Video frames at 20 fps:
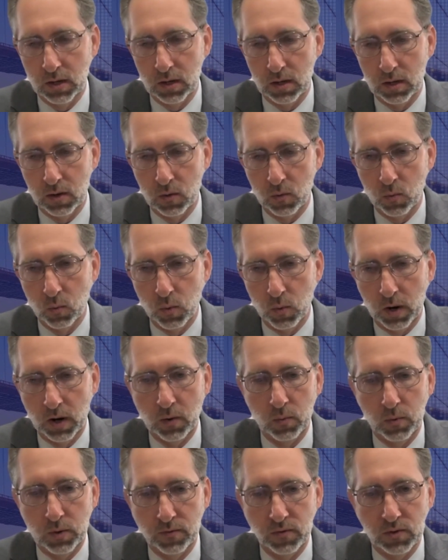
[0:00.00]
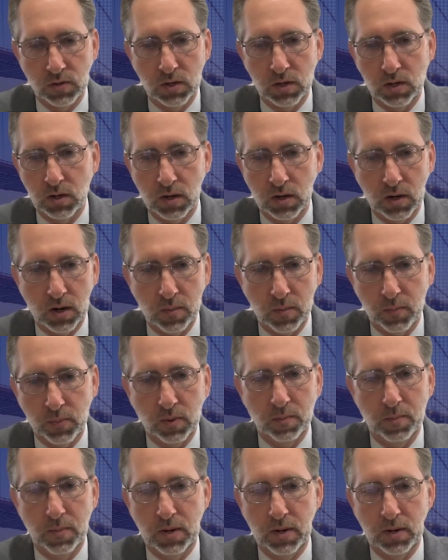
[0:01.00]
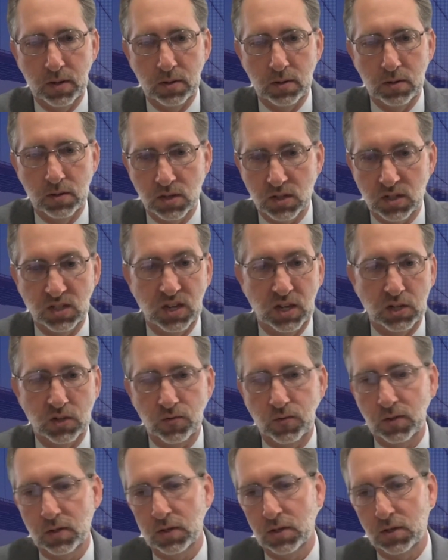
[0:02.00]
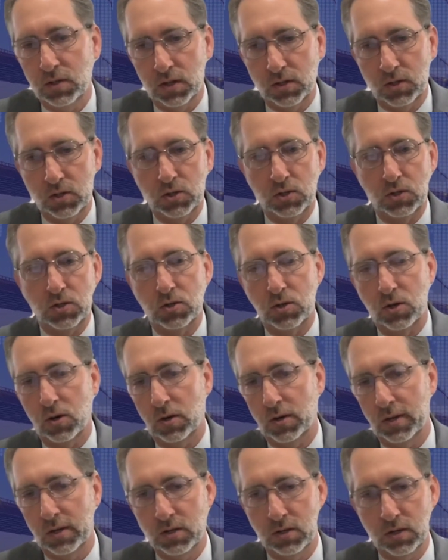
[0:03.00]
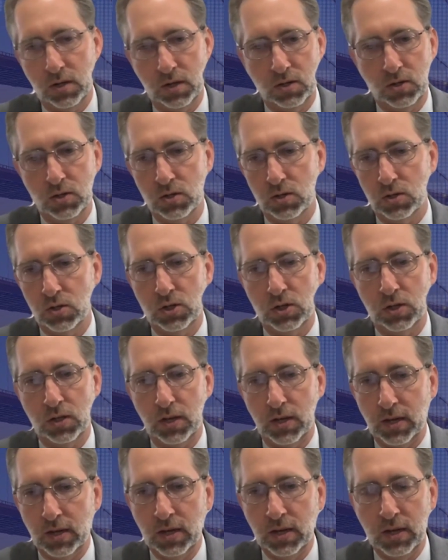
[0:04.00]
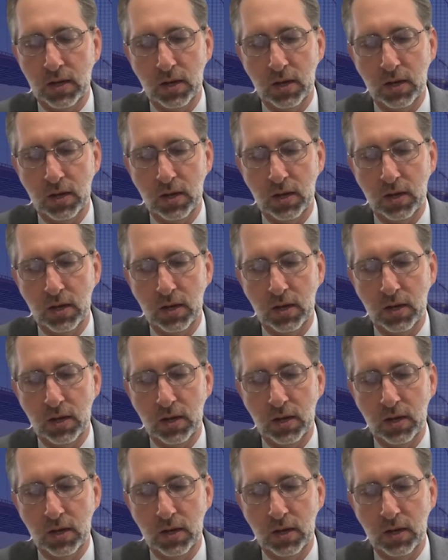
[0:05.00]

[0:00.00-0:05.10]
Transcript: where we've seen it implemented successfully, such as in Turkey, such as in Chile.